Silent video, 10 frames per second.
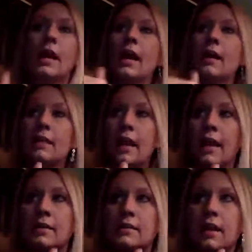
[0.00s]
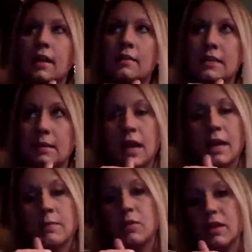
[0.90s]
And at the same
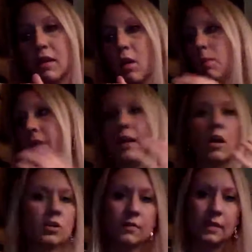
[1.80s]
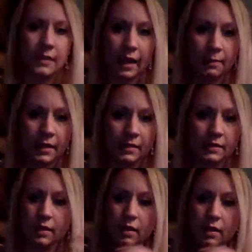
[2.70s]
time you think, oh my gosh, if this
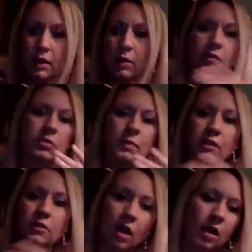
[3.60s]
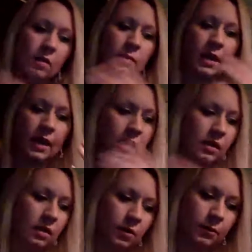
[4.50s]
happens, you know, I lose my job, you
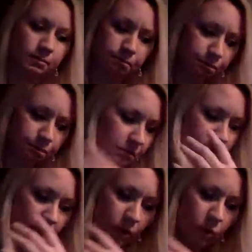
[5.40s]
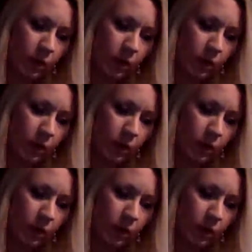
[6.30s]
know, what if